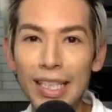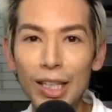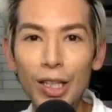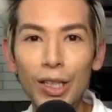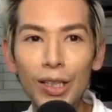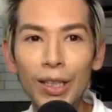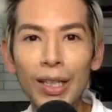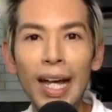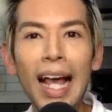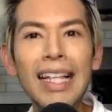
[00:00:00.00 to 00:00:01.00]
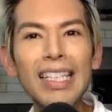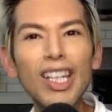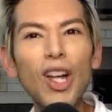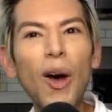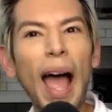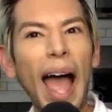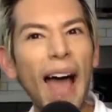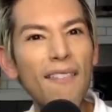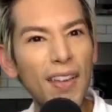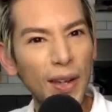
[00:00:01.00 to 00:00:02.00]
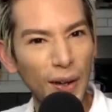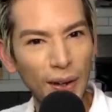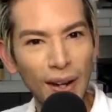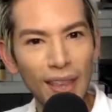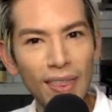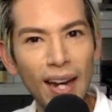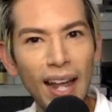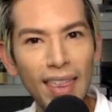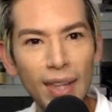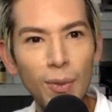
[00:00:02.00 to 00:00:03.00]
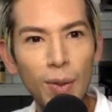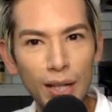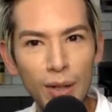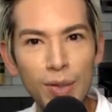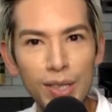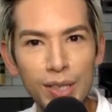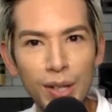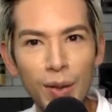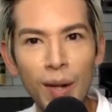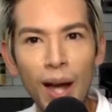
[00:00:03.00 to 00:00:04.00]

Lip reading: a little heavier than I think we're used to.